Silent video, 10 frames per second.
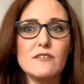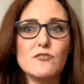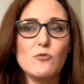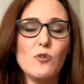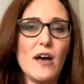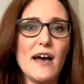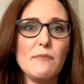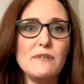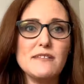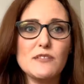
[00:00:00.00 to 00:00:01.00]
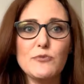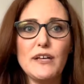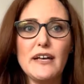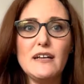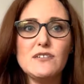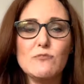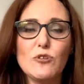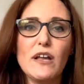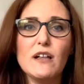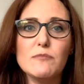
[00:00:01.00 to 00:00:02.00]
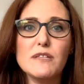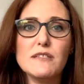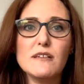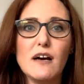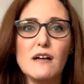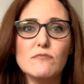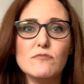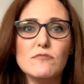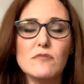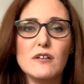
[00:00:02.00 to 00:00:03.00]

So what happens as we age and more ailments come